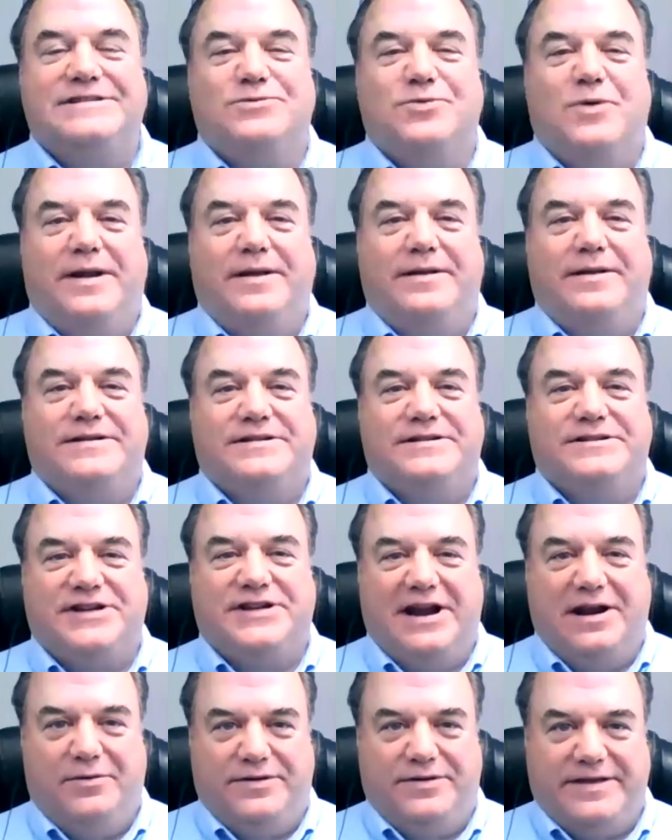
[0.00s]
want to
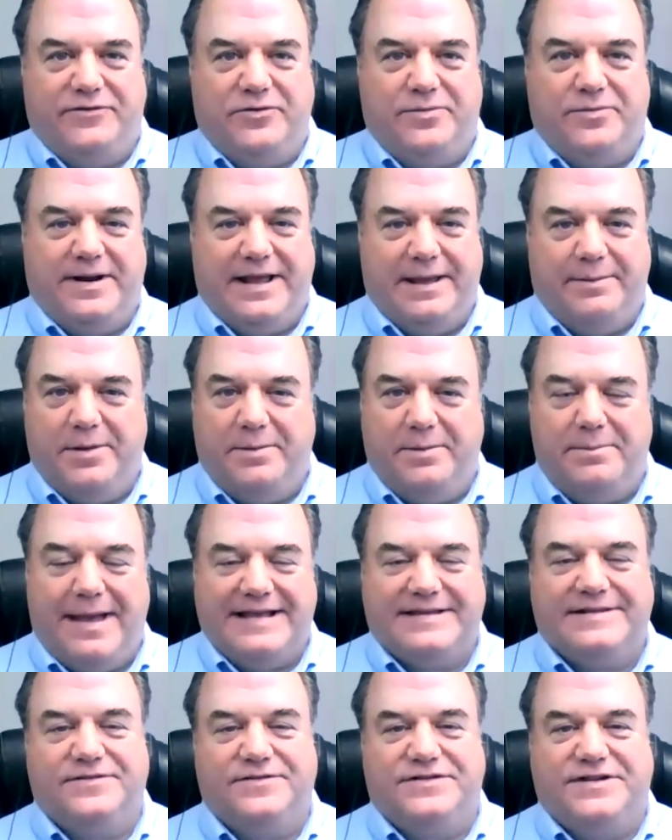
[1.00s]
share with everybody, I'm a
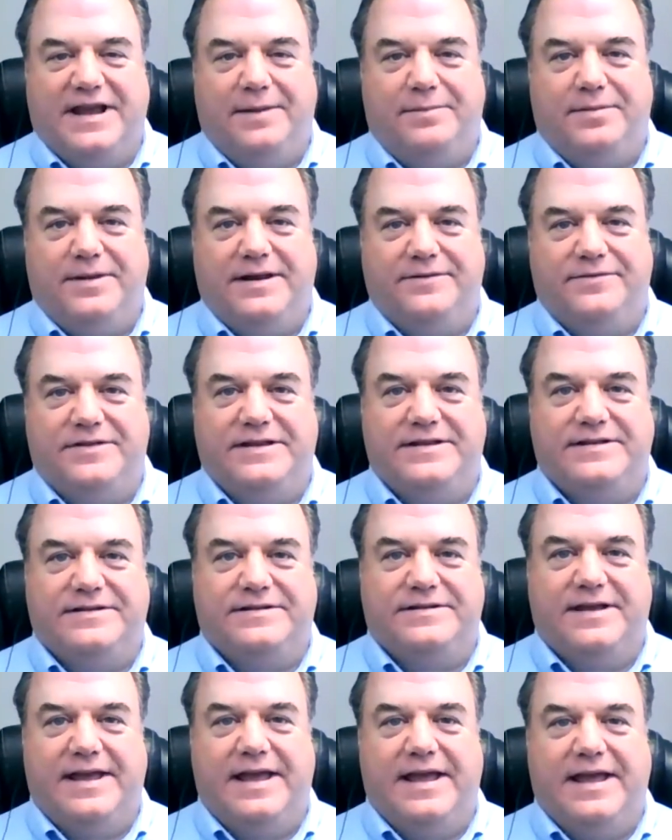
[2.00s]
massive champion of
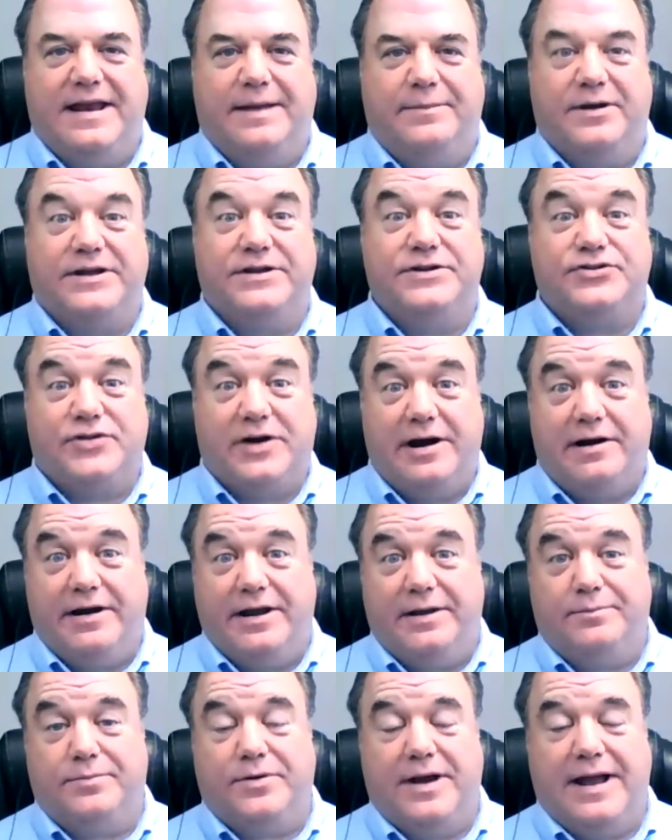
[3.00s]
this, and I'm a
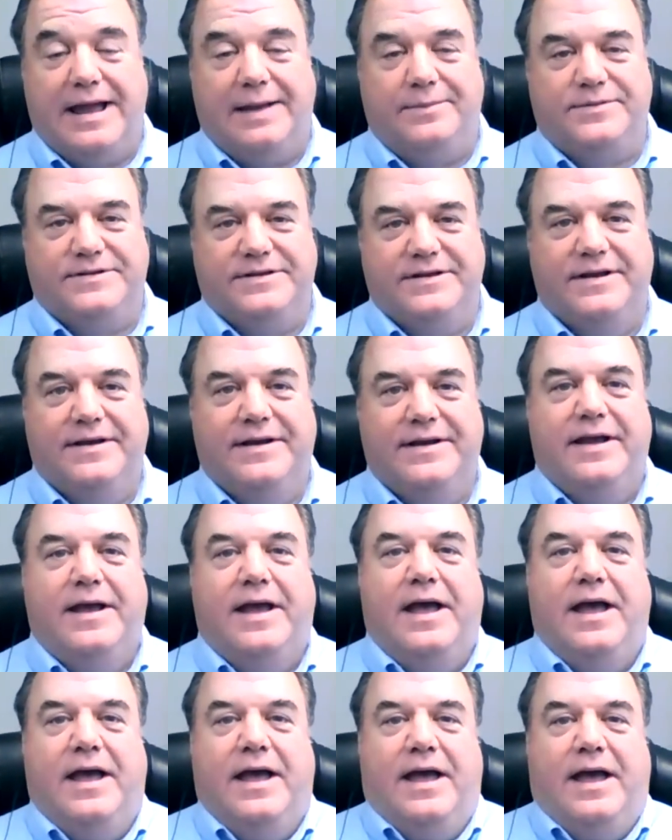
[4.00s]
contrarian perhaps.
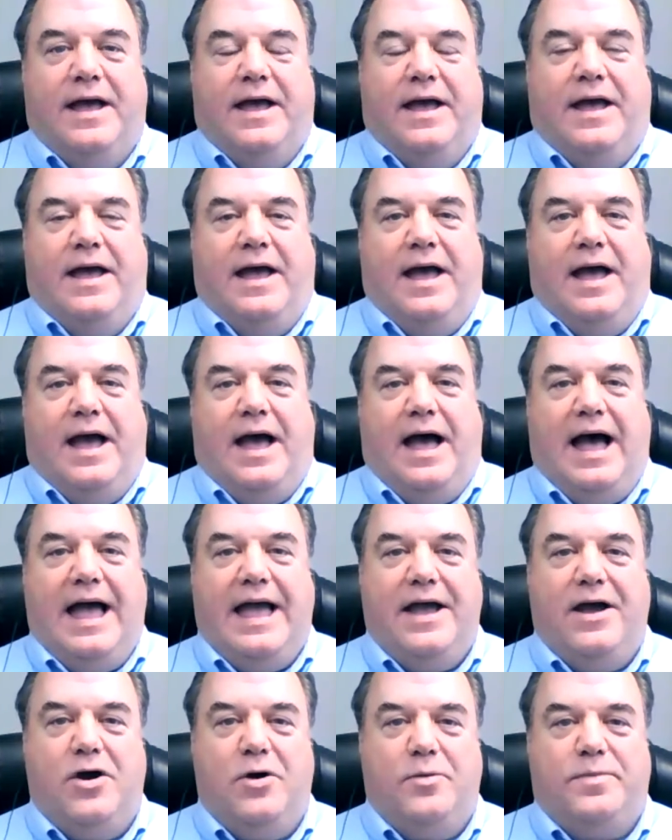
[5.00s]
I
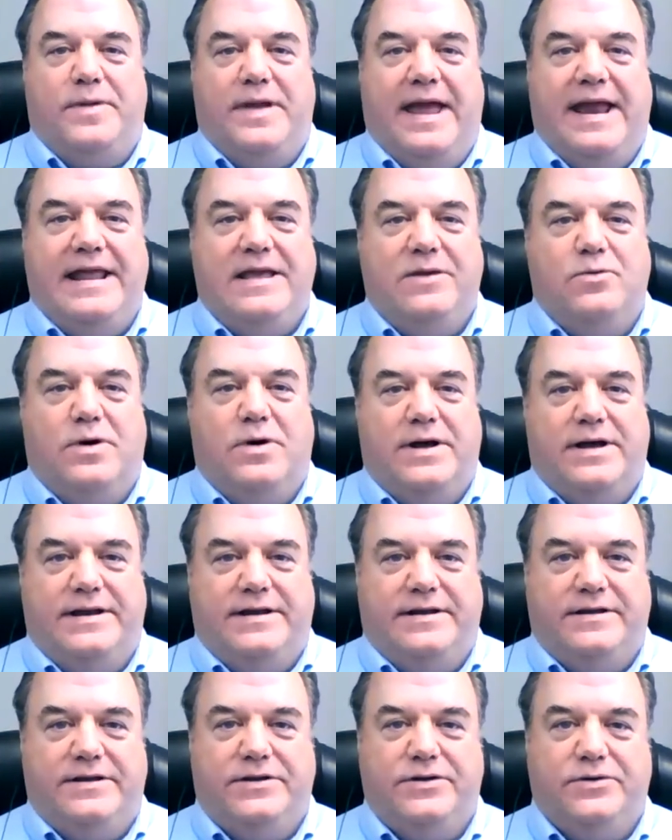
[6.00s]
hope anyone
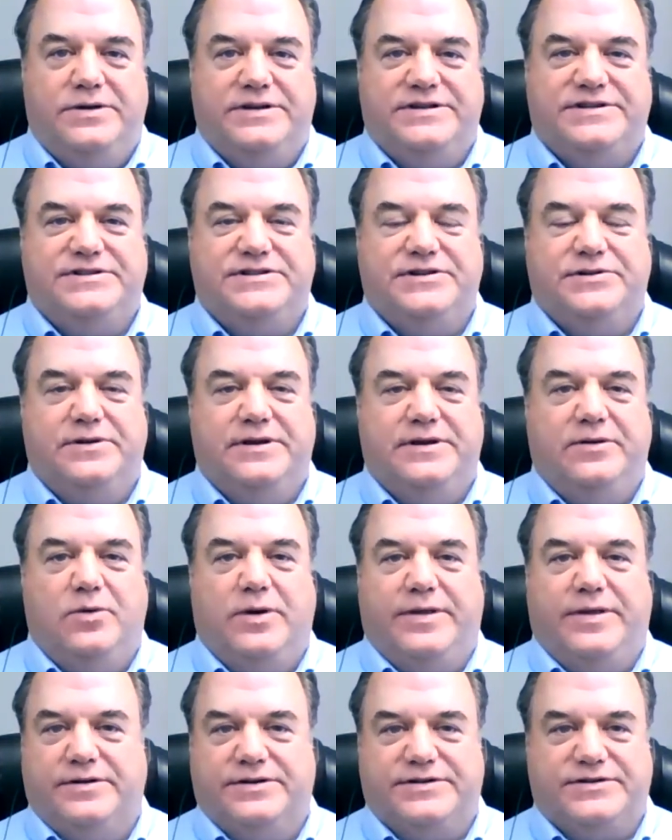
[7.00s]
who is doing,
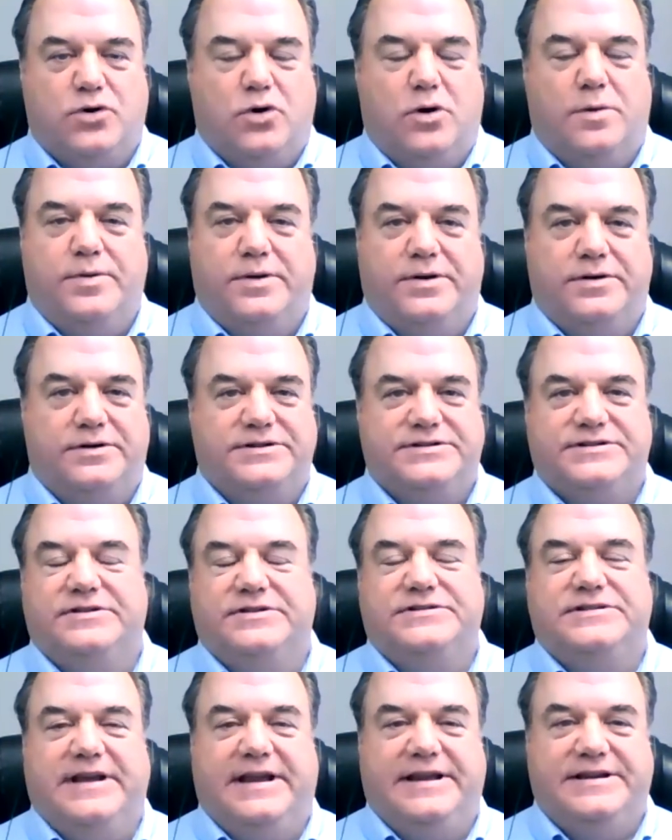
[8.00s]
whether it's corporate or
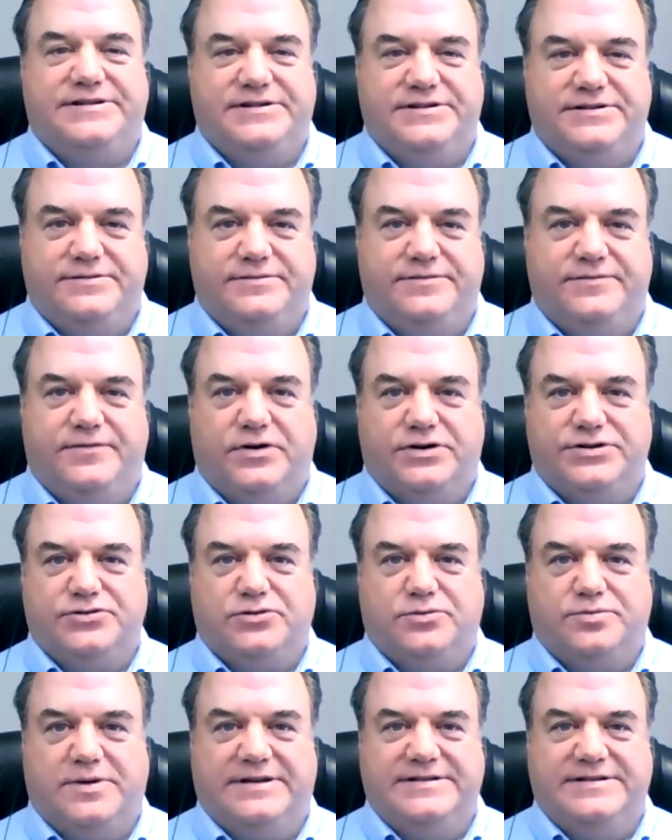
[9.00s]
association,
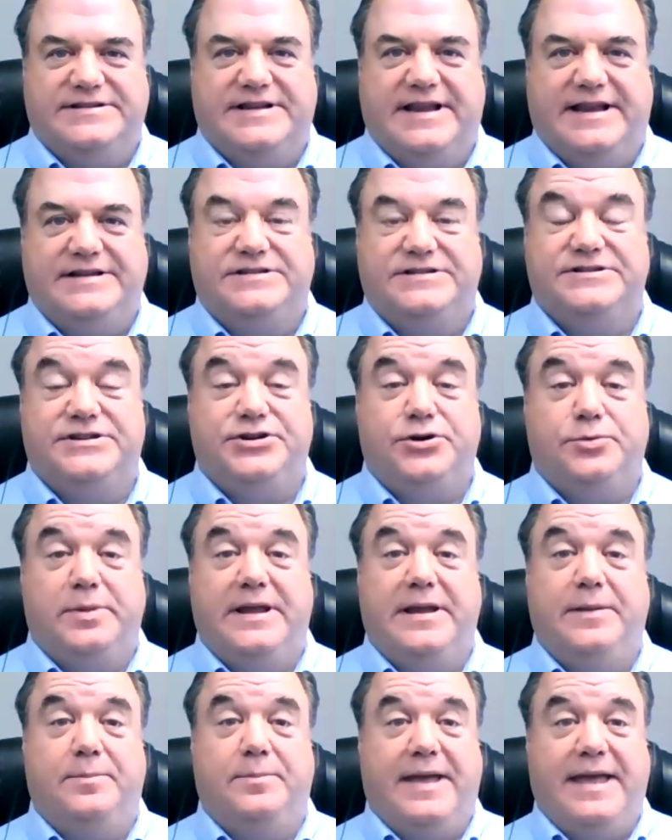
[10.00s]
virtual presentations, and you're
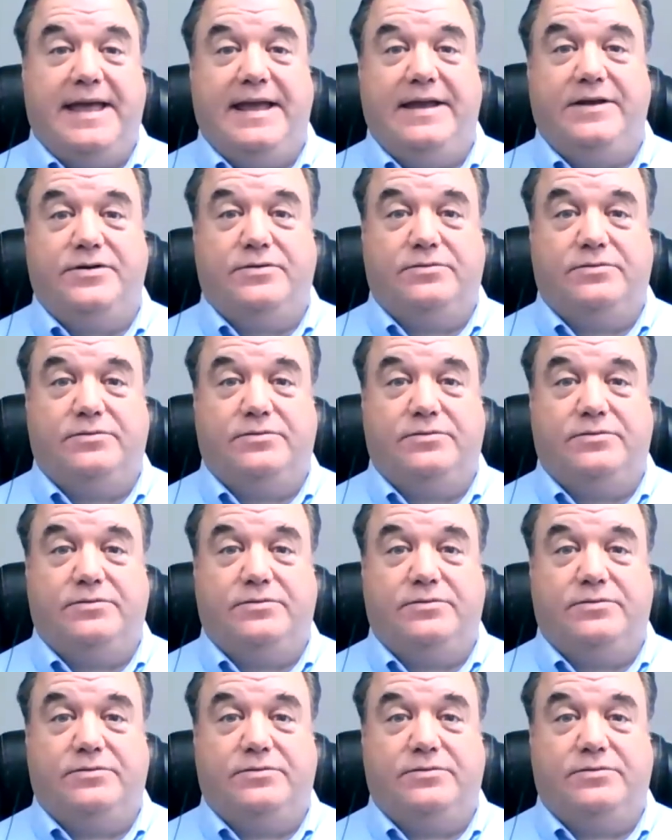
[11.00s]
being paid, you're